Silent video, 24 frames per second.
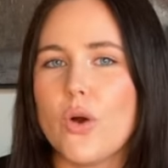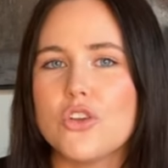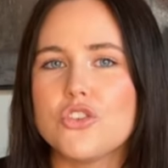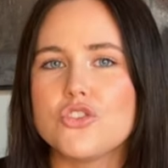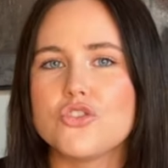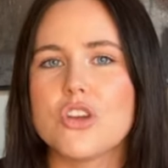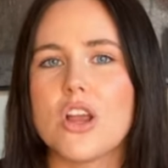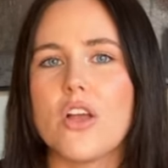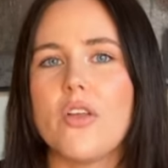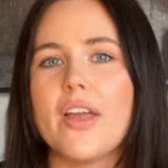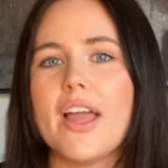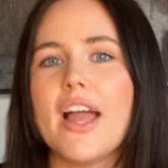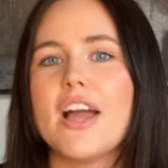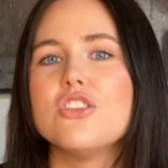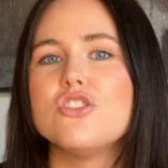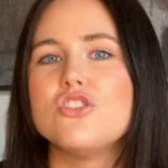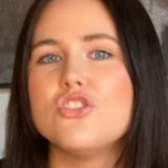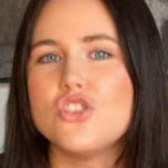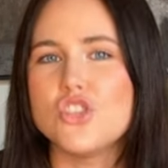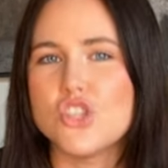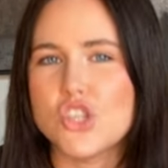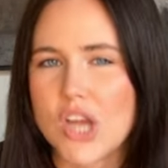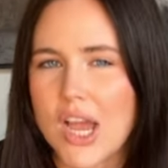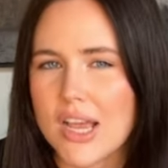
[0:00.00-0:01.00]
Australia
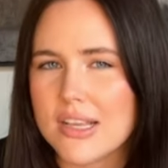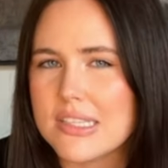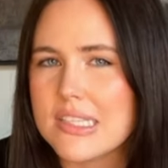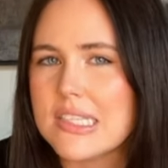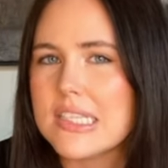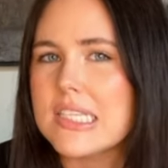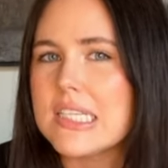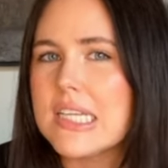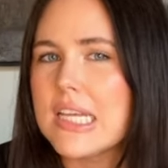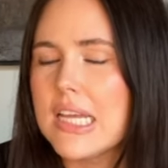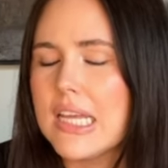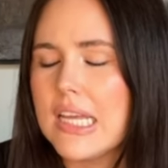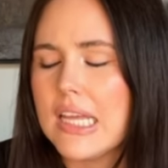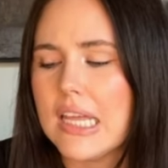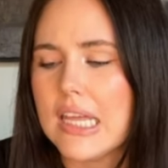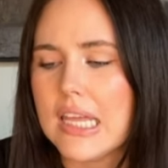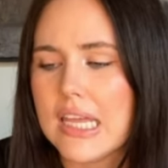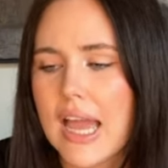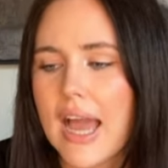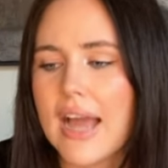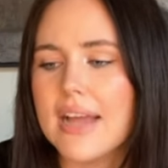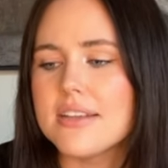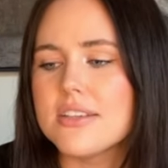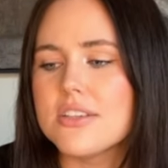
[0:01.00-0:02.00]
just
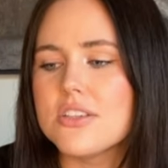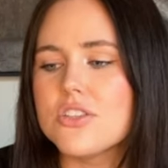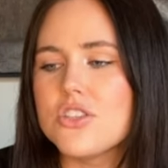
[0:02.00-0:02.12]
yet.